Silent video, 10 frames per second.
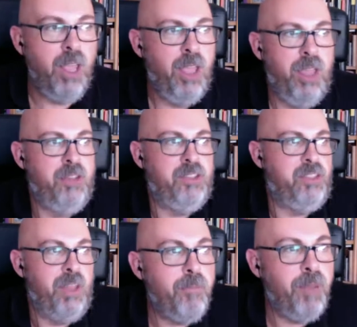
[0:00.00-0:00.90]

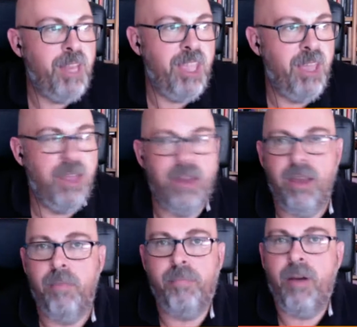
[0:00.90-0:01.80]
simply
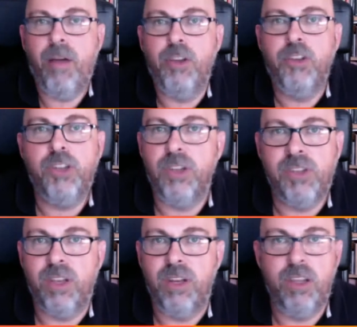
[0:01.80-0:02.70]
publishes a
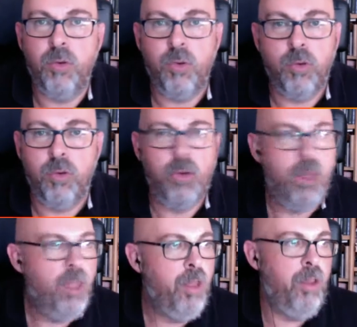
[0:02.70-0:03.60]
new
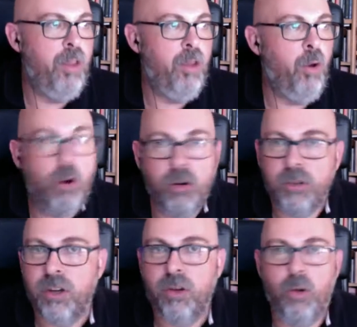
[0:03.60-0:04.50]
order
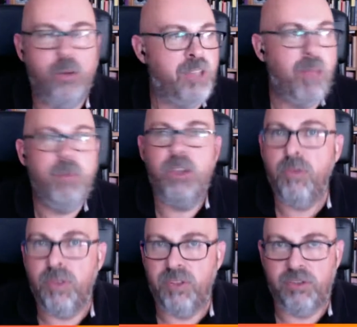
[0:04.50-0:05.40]
or some new
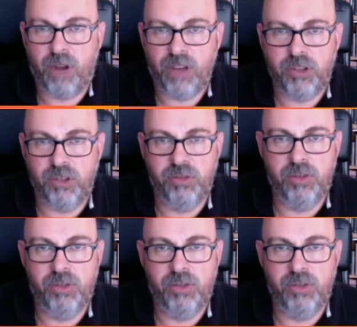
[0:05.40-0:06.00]
instructions.